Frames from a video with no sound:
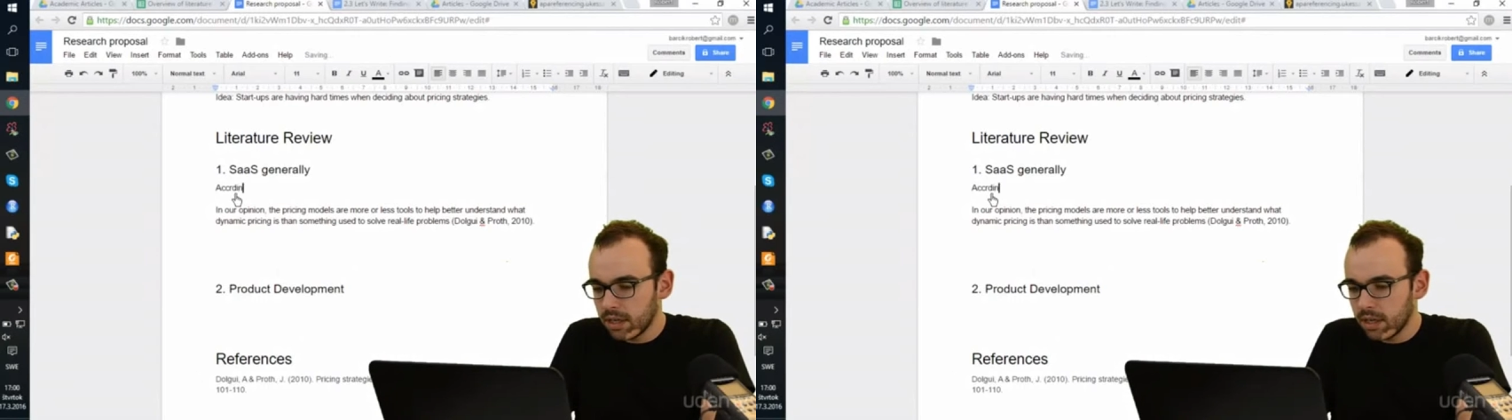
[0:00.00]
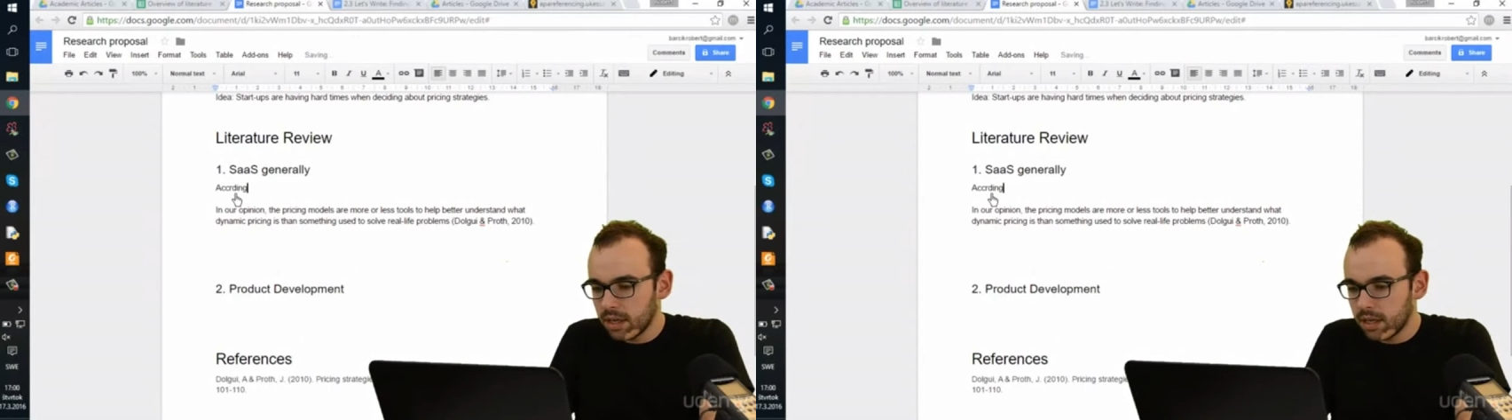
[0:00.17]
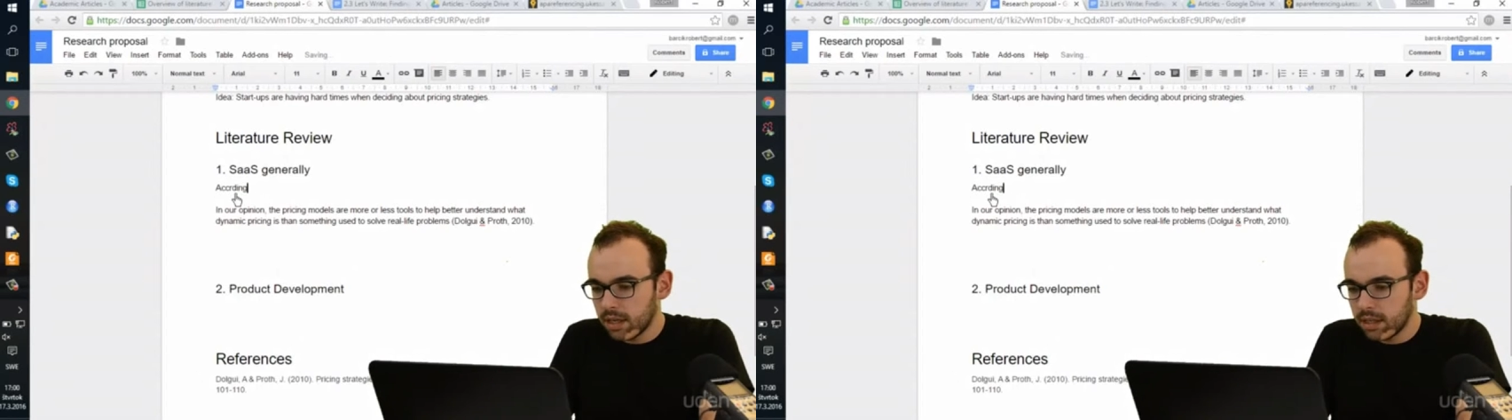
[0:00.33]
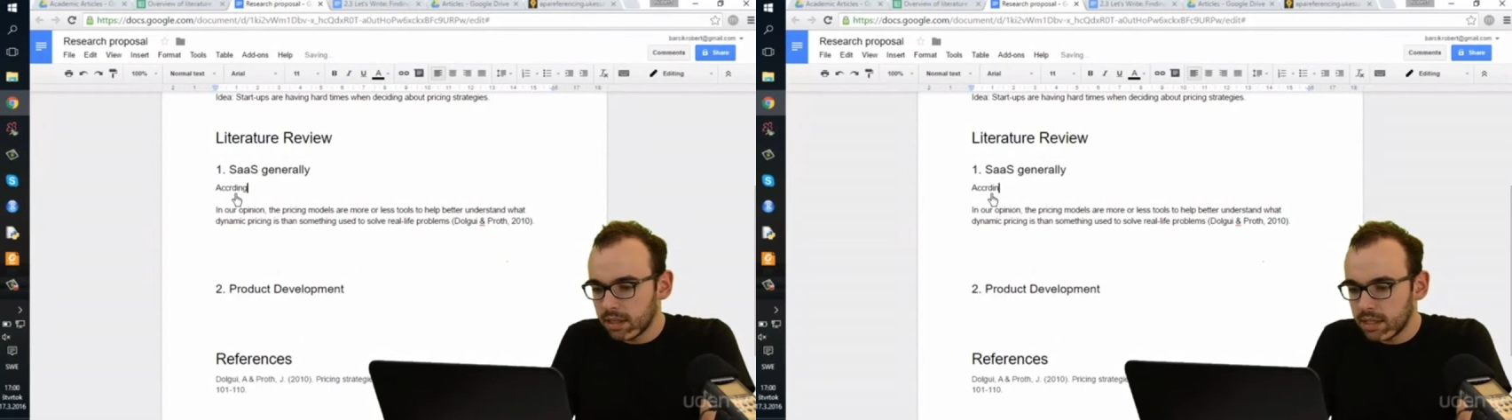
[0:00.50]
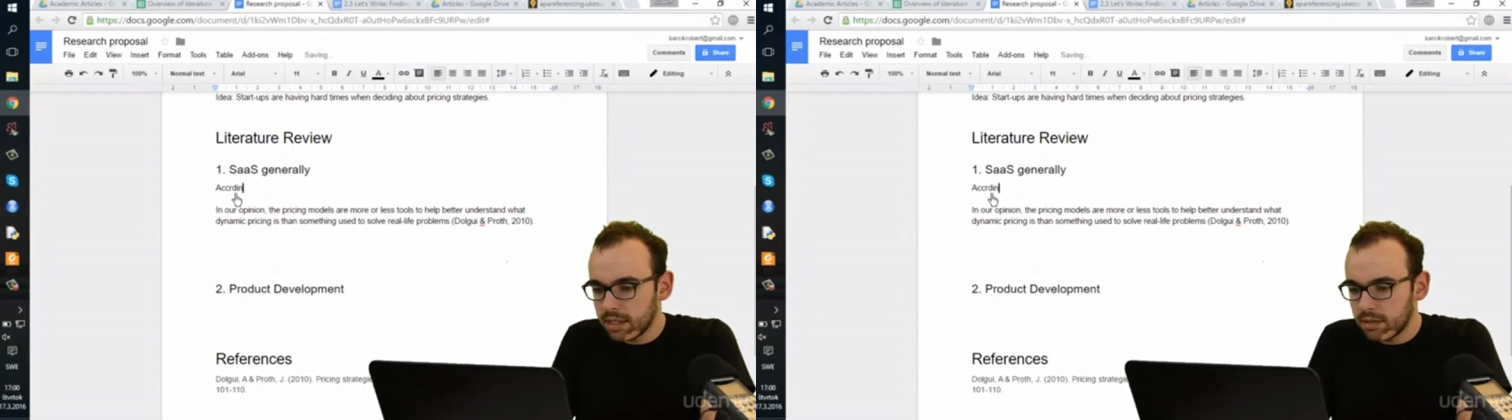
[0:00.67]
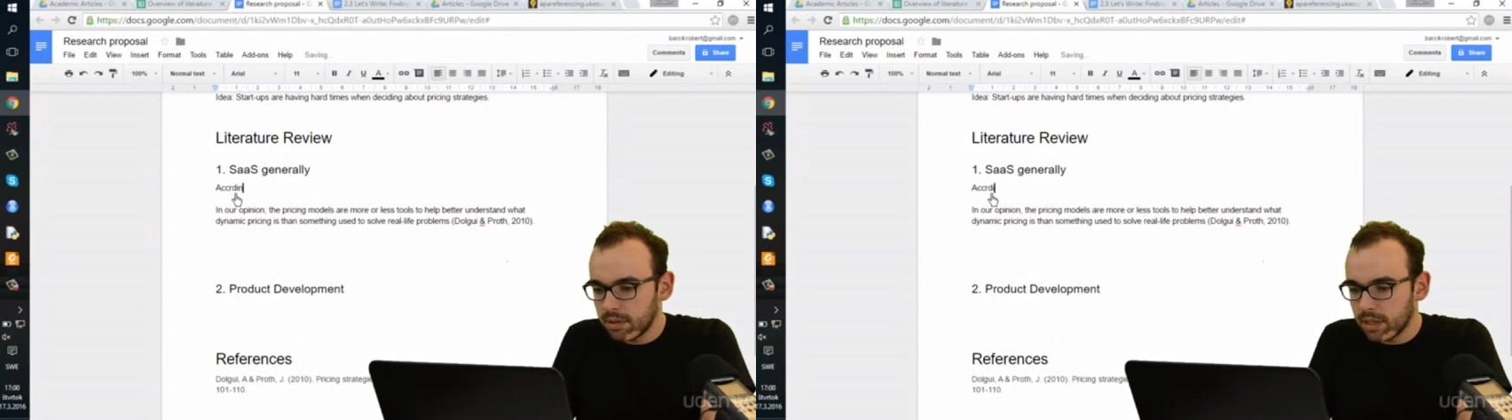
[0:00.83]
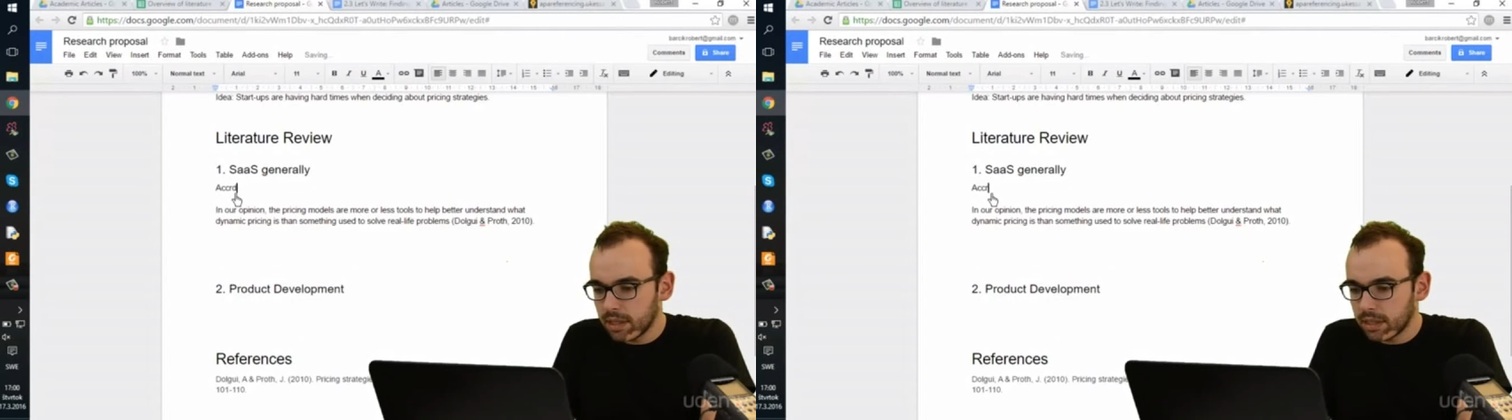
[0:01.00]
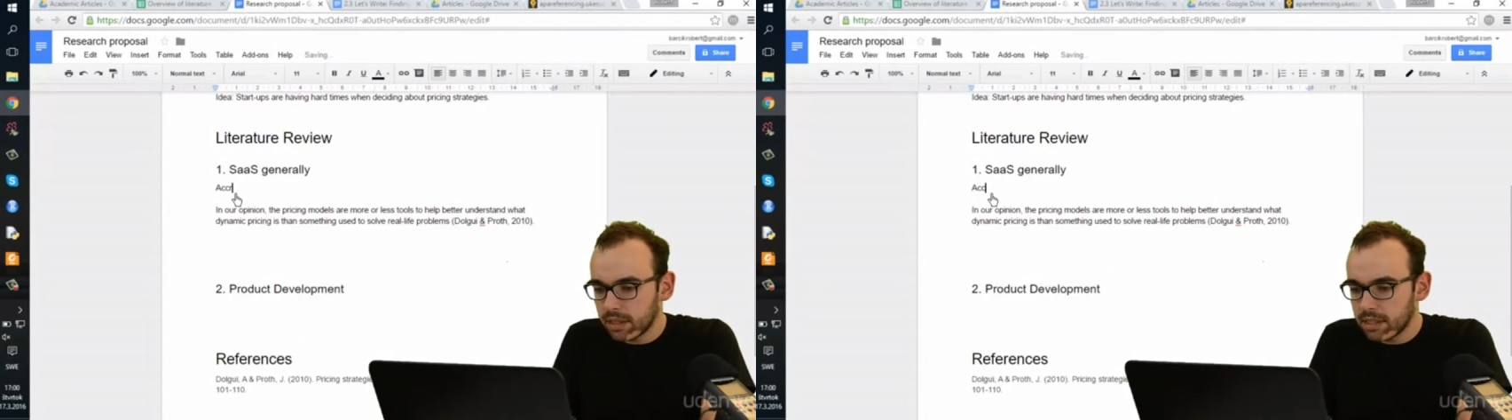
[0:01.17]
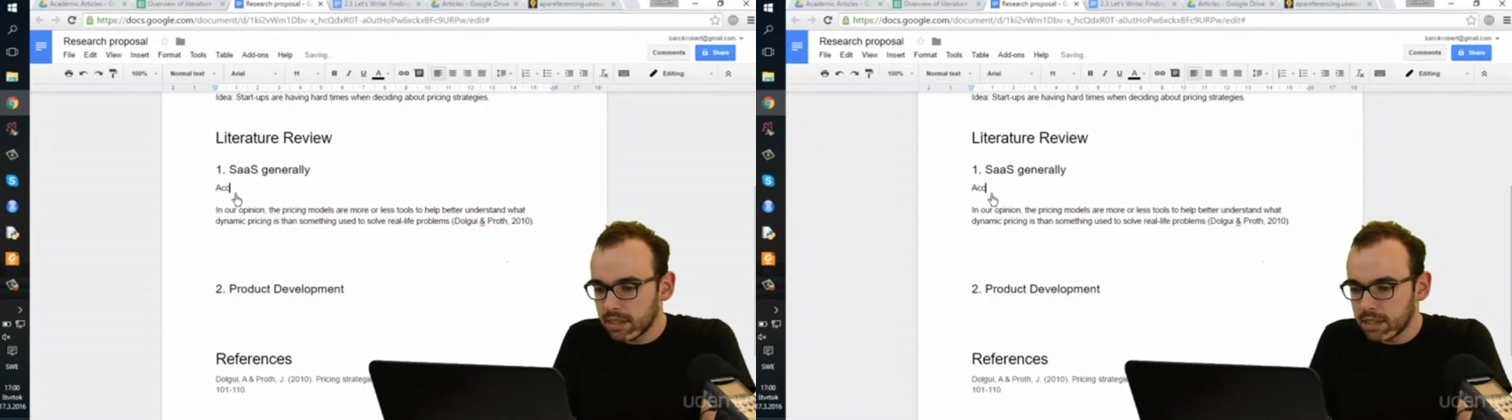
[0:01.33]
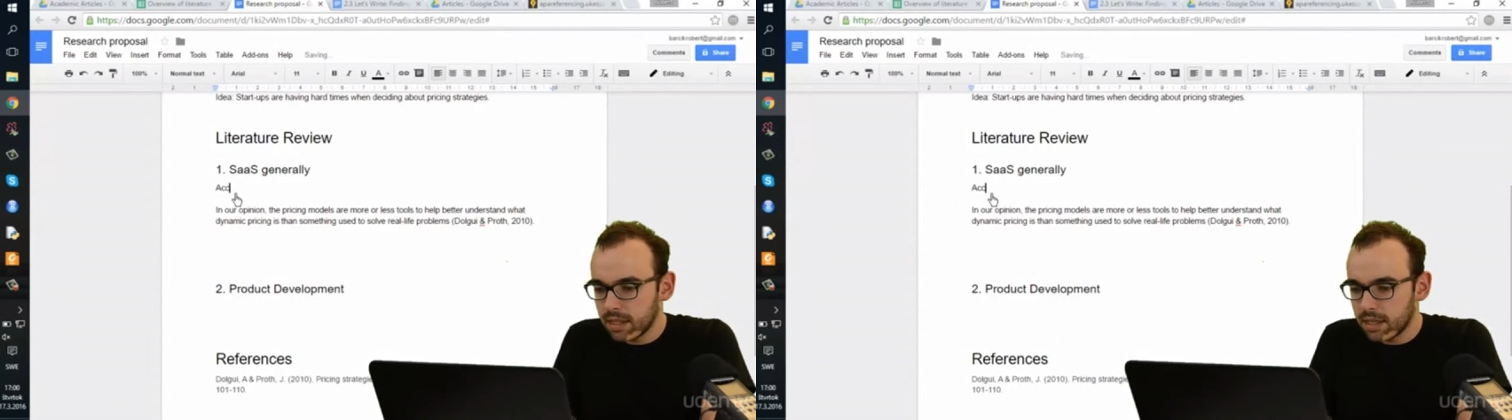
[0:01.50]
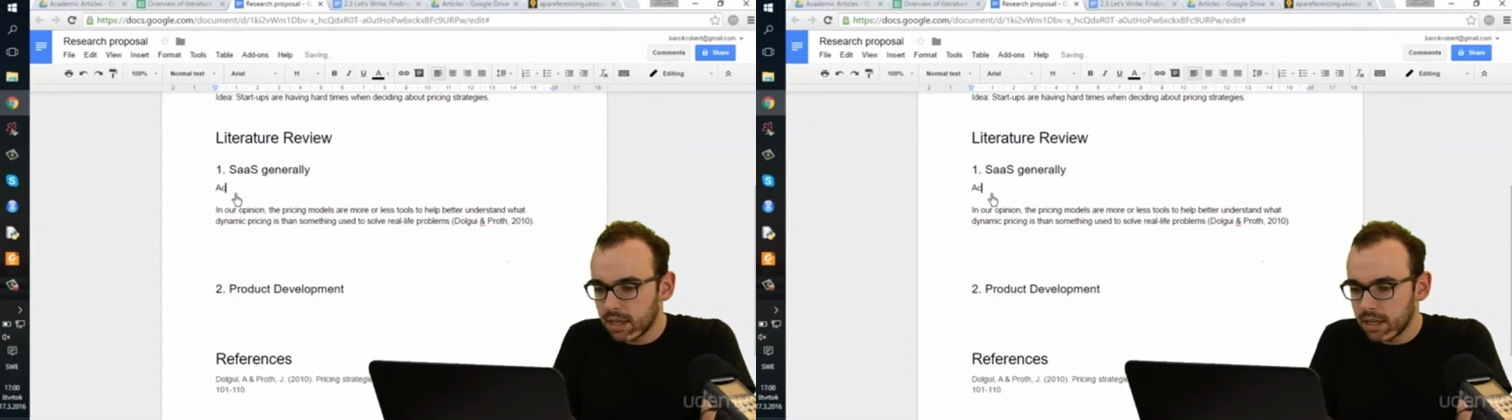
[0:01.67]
let's do it like this.